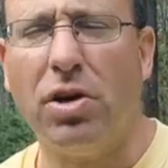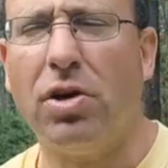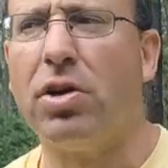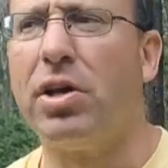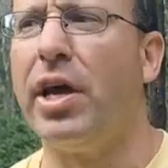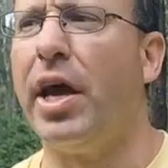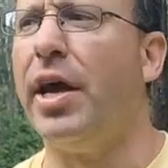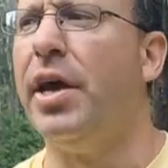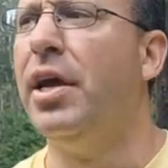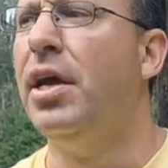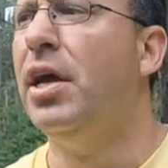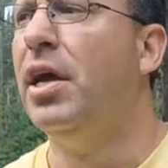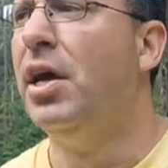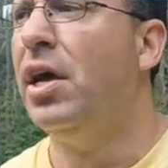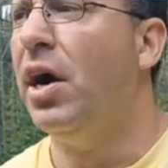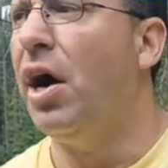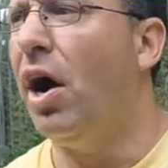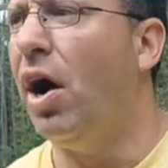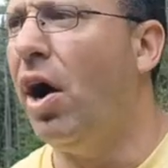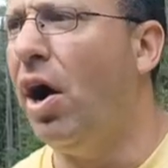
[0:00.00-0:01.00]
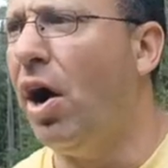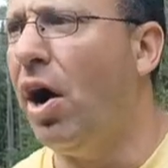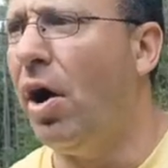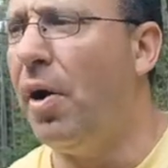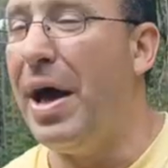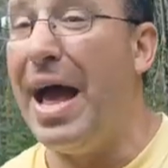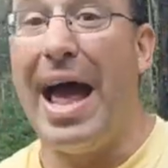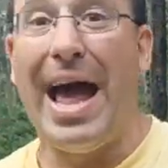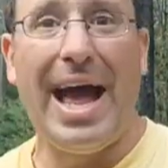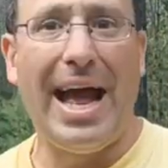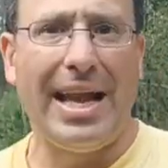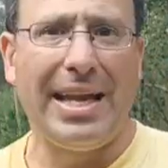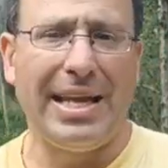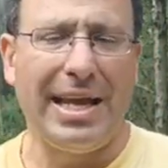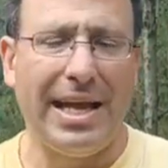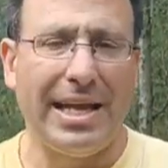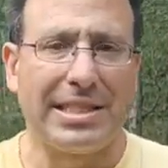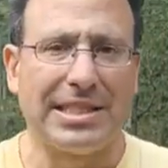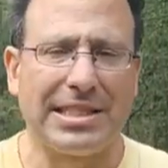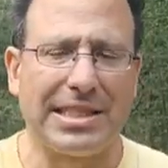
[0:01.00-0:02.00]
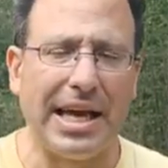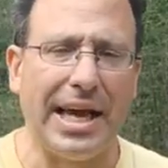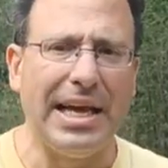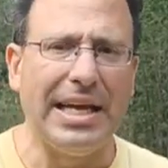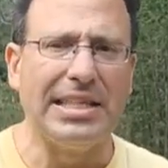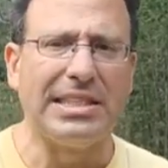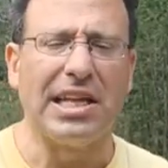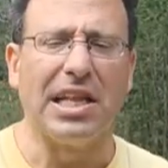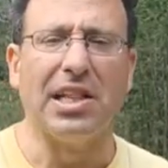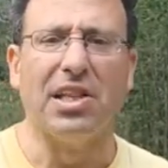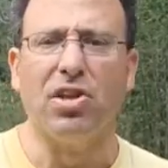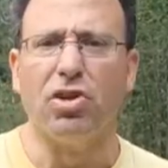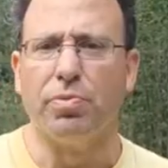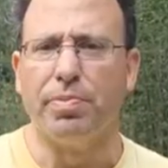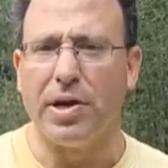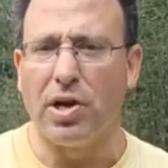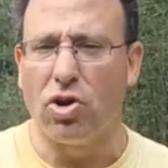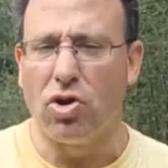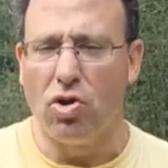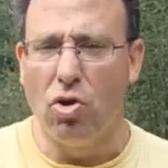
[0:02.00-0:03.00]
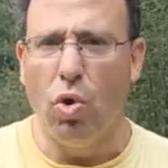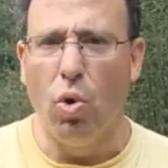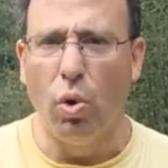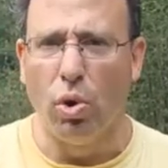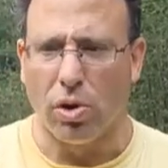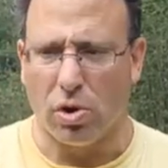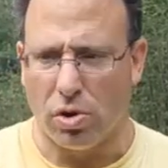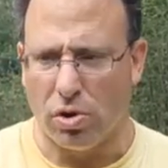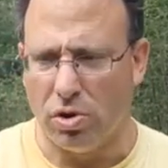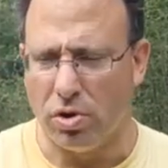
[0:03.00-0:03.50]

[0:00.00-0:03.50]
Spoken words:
Okay, and it stays a little bit cooler.